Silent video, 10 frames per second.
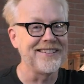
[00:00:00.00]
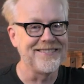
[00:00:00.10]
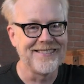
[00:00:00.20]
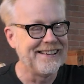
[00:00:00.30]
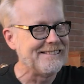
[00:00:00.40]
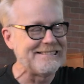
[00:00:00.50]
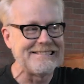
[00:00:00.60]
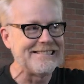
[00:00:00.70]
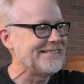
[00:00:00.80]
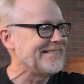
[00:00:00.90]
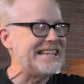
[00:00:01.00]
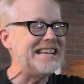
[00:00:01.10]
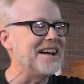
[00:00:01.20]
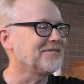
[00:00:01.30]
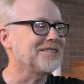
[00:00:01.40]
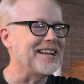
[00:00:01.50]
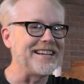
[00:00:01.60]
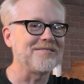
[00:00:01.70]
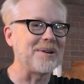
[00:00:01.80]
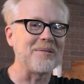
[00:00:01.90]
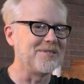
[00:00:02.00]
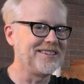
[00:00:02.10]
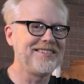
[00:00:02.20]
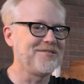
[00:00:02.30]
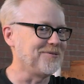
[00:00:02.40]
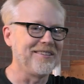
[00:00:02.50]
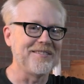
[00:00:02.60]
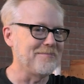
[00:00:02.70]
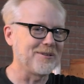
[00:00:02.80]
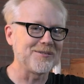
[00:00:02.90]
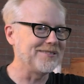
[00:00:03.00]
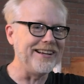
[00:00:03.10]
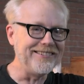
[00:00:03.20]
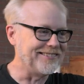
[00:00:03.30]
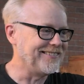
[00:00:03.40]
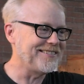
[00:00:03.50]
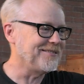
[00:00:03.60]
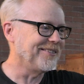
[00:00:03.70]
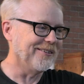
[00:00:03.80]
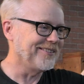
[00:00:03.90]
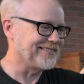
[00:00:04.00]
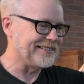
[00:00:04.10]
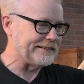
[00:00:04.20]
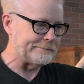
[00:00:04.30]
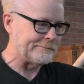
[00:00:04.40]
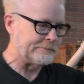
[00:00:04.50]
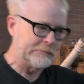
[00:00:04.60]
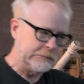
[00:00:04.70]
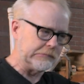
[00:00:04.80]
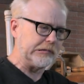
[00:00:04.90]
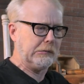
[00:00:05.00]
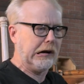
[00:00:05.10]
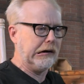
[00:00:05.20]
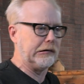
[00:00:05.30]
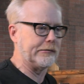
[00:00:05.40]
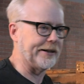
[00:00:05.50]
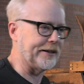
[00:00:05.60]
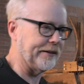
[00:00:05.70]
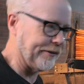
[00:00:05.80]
it. He never liked when I wanted to dress up our creations. He was always like, it's pandering